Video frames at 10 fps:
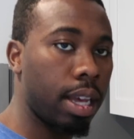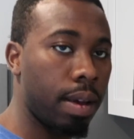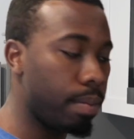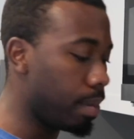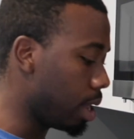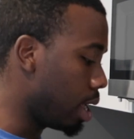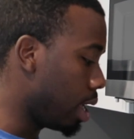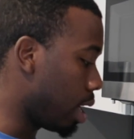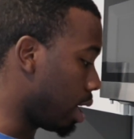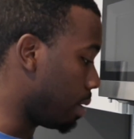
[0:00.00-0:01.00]
up,
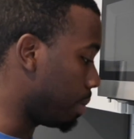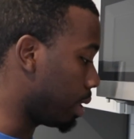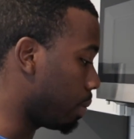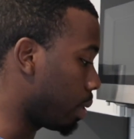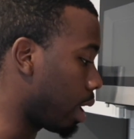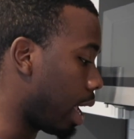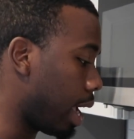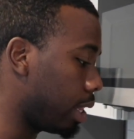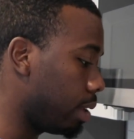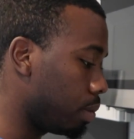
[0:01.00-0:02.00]
and then we're gonna
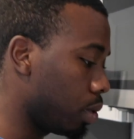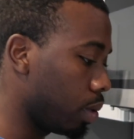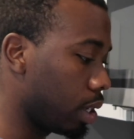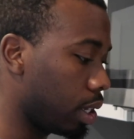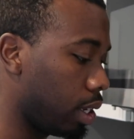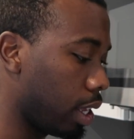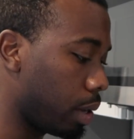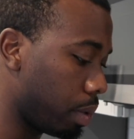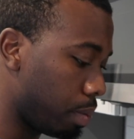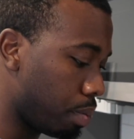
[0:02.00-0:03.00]
add them to the
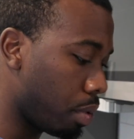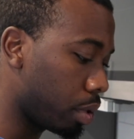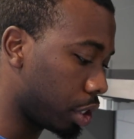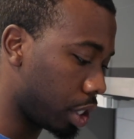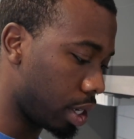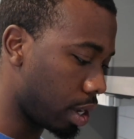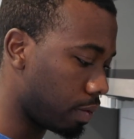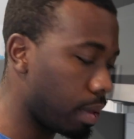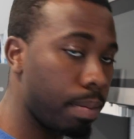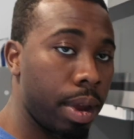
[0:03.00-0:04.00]
liquid portion
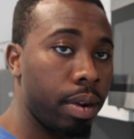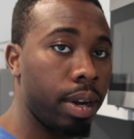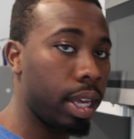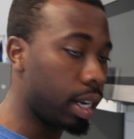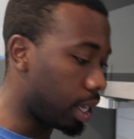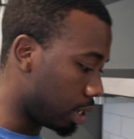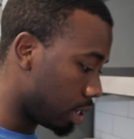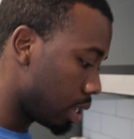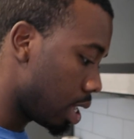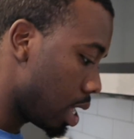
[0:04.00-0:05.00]
of the marinade and
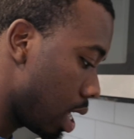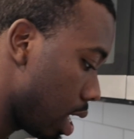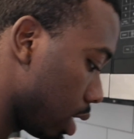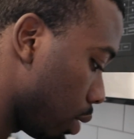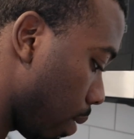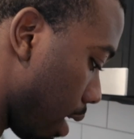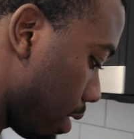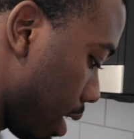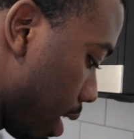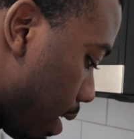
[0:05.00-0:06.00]
do our
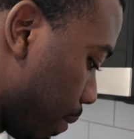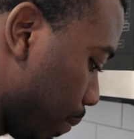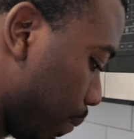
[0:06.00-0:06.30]
thing.